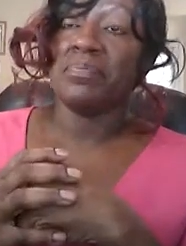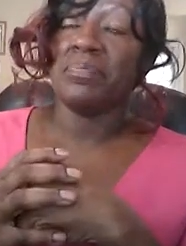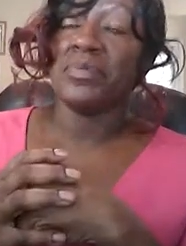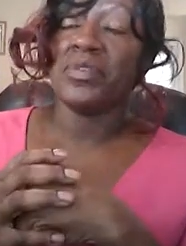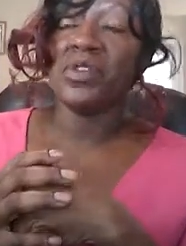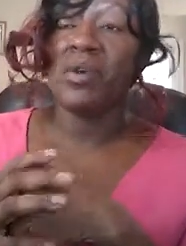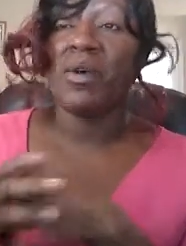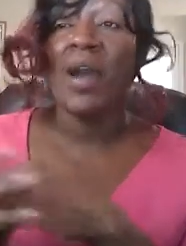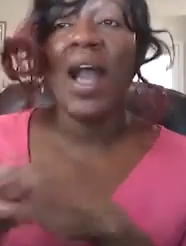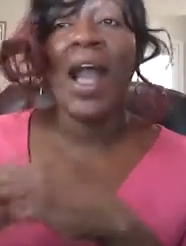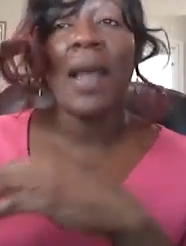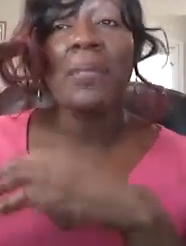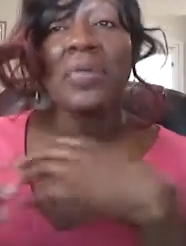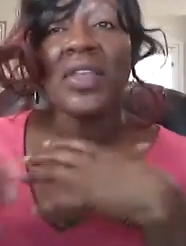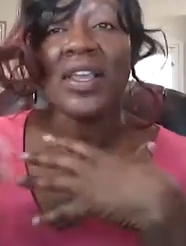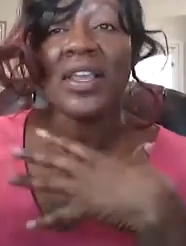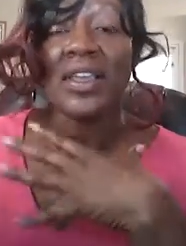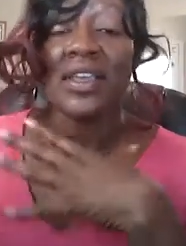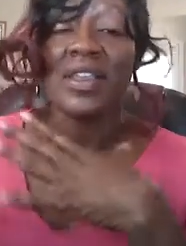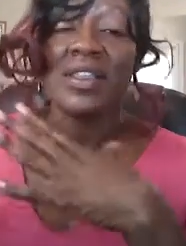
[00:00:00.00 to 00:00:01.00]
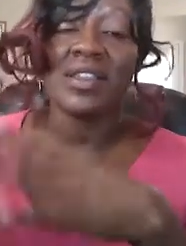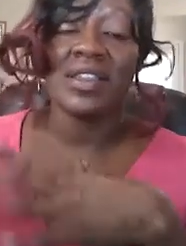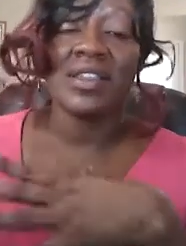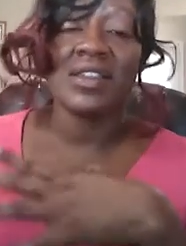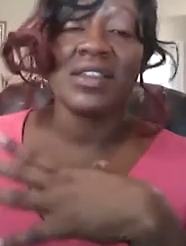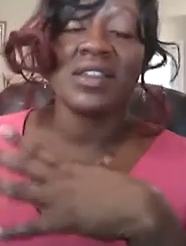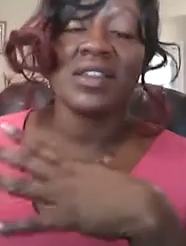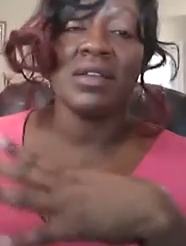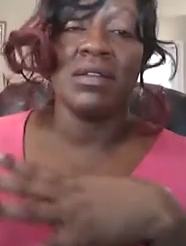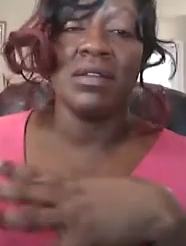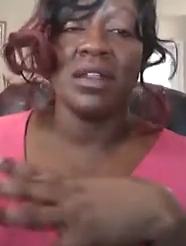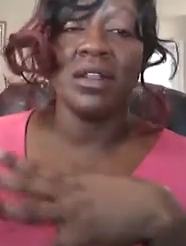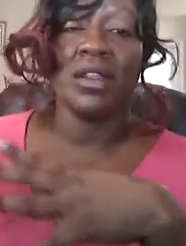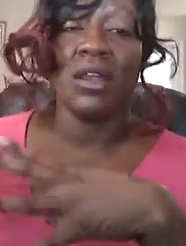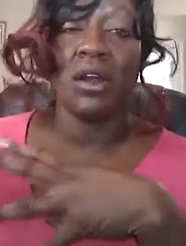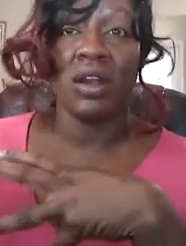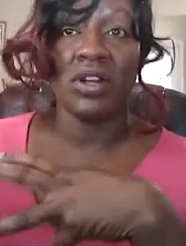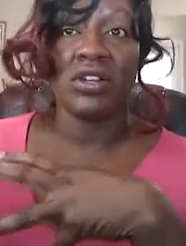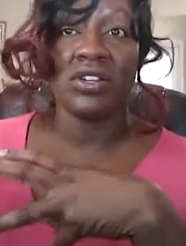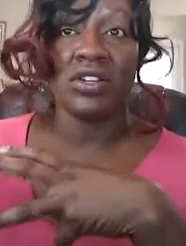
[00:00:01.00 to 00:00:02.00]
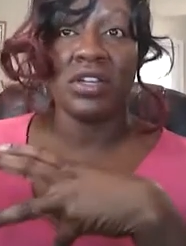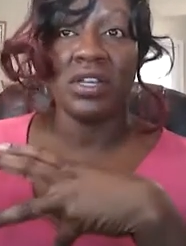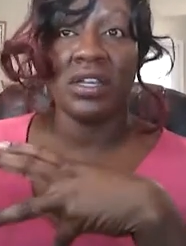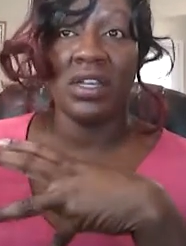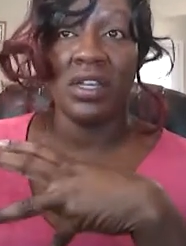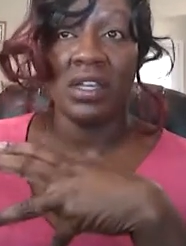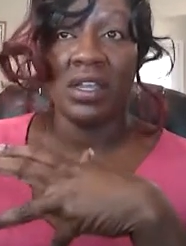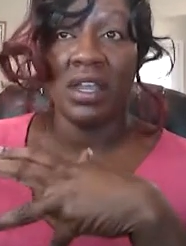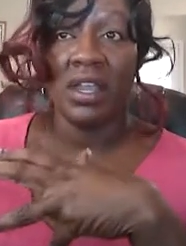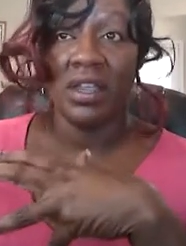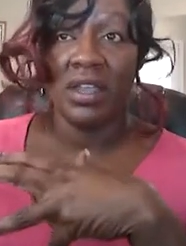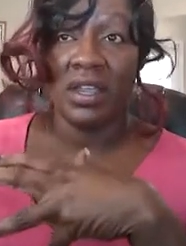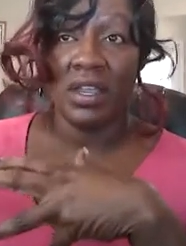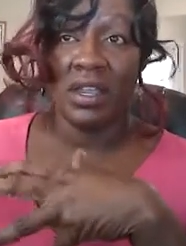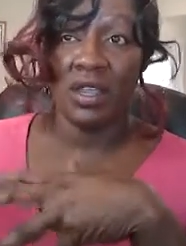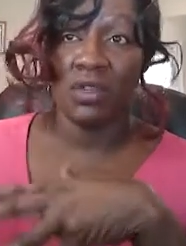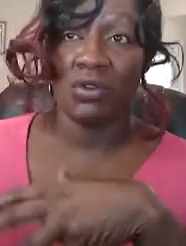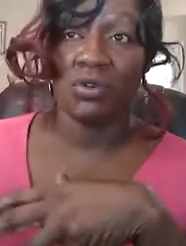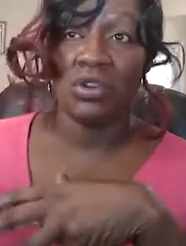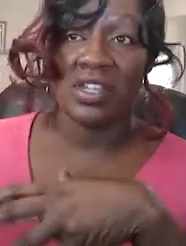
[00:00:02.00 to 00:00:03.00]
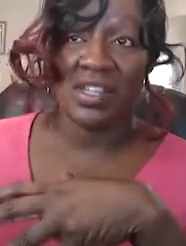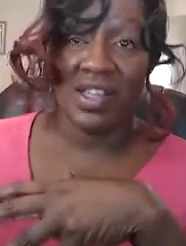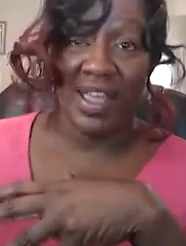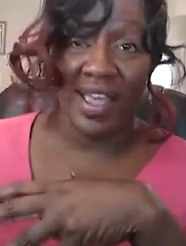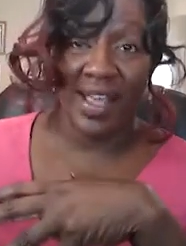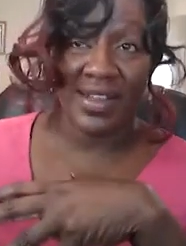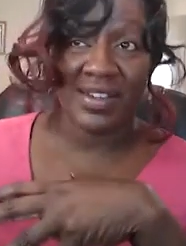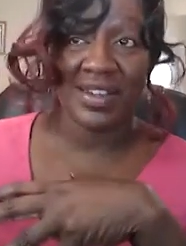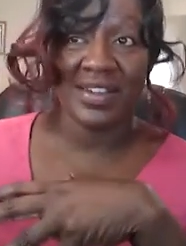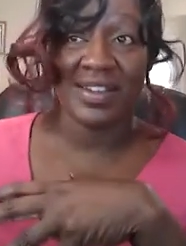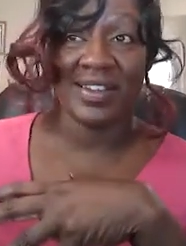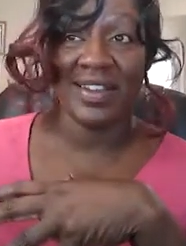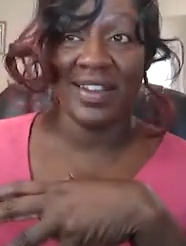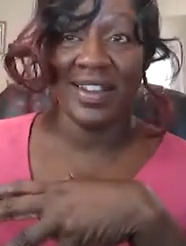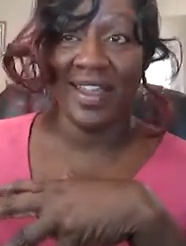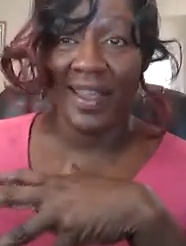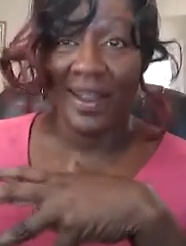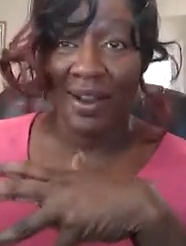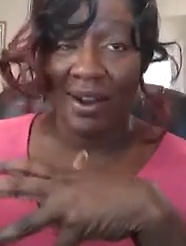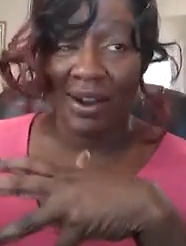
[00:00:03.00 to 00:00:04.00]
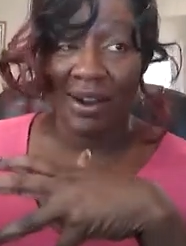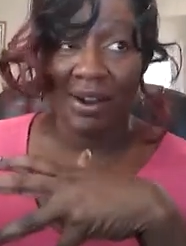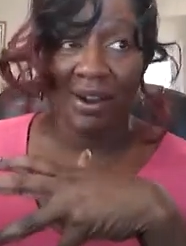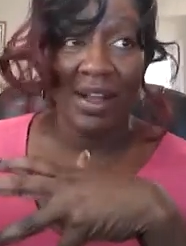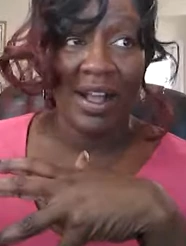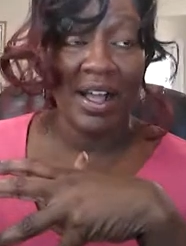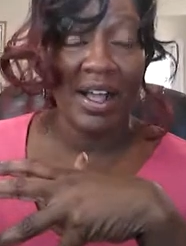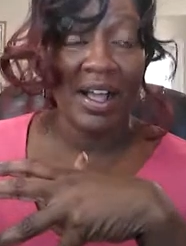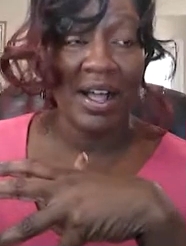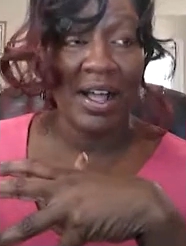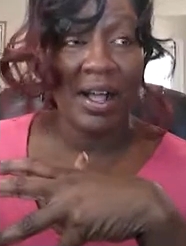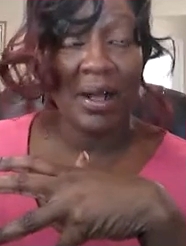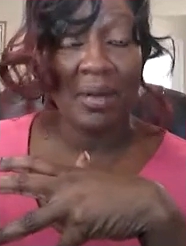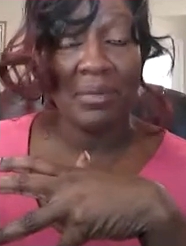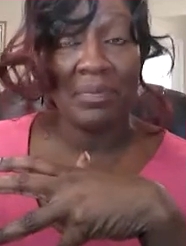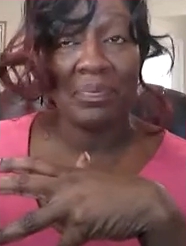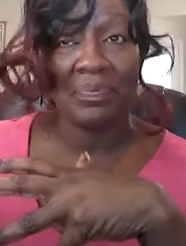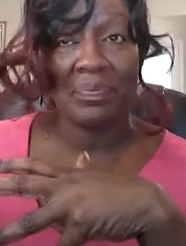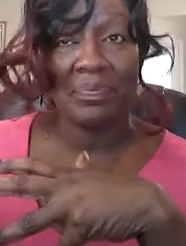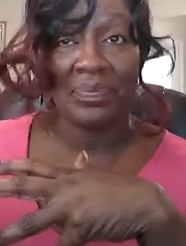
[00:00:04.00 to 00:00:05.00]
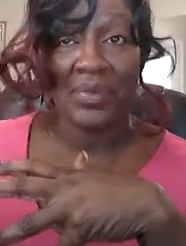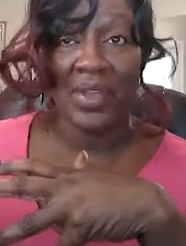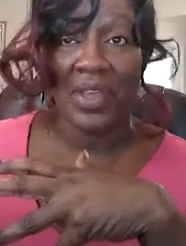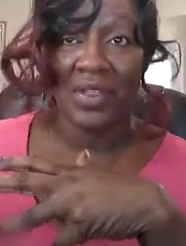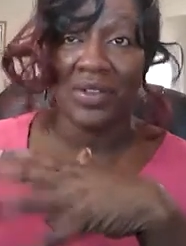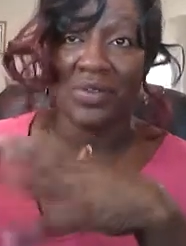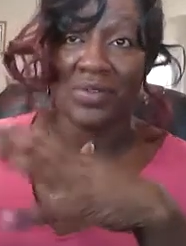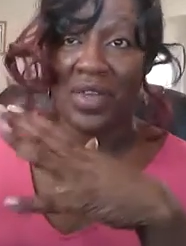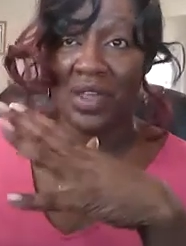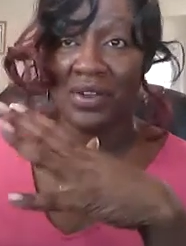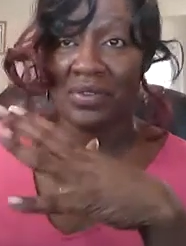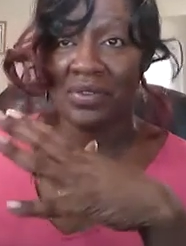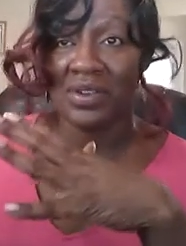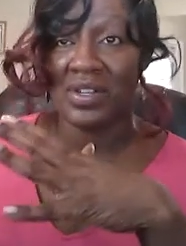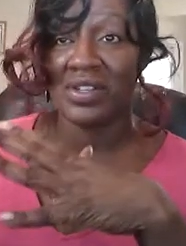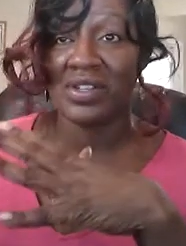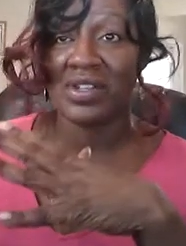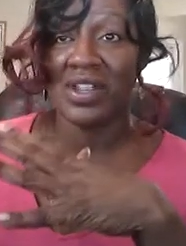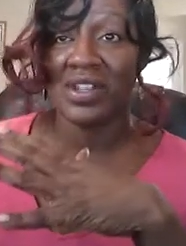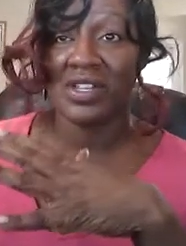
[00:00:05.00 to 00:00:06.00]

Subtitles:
So I'm thinking that this can largely increase the access to care of the veterans,